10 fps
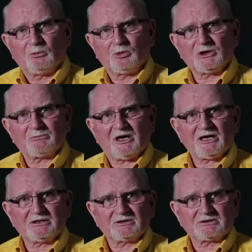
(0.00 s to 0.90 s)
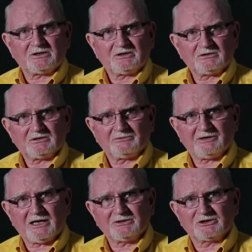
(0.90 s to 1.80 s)
William Arnott of
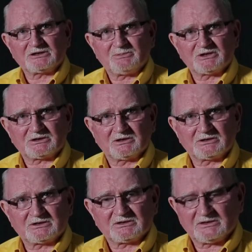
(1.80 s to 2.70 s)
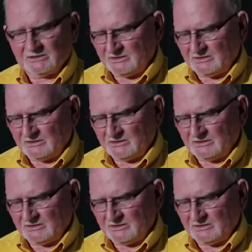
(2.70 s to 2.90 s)
Arnott's Biscuits